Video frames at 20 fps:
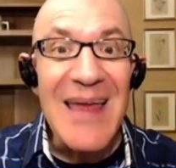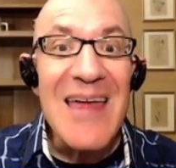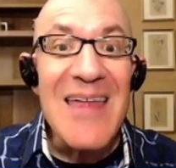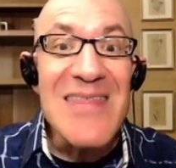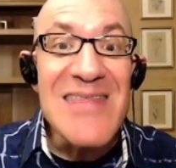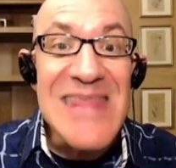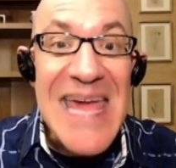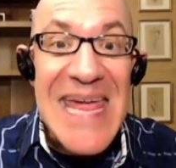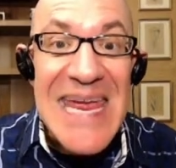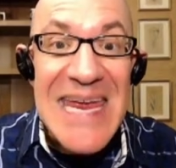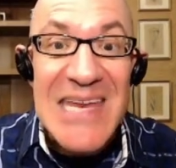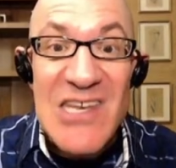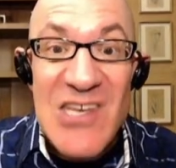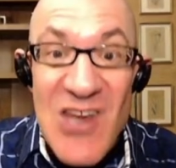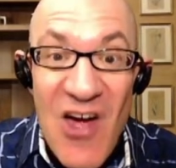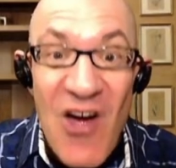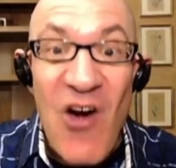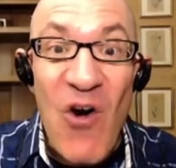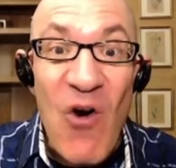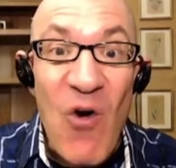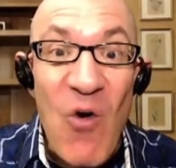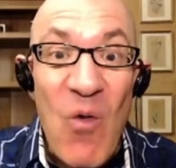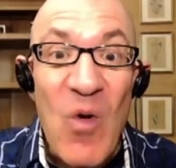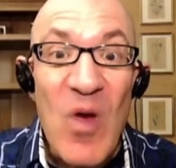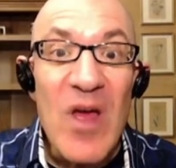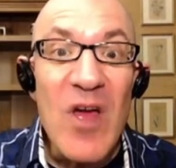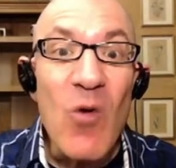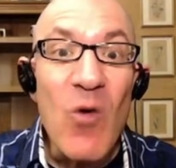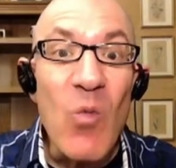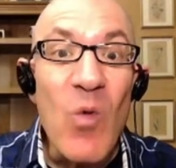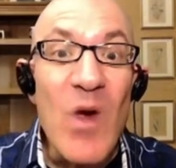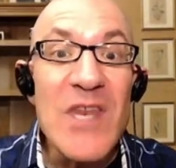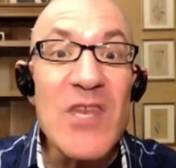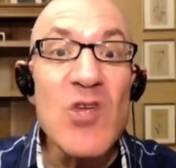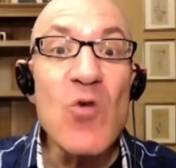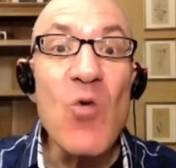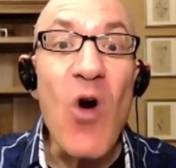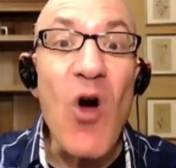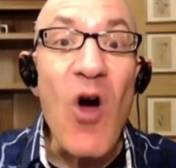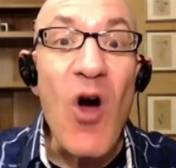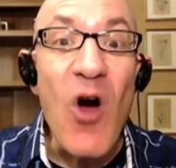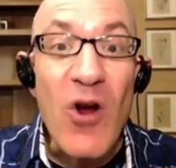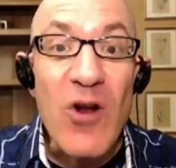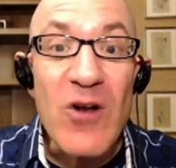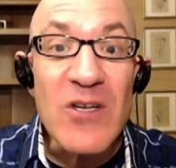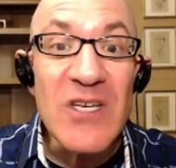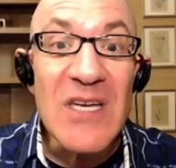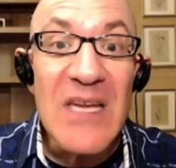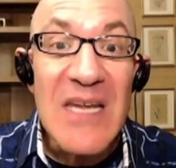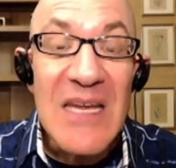They know when you aren't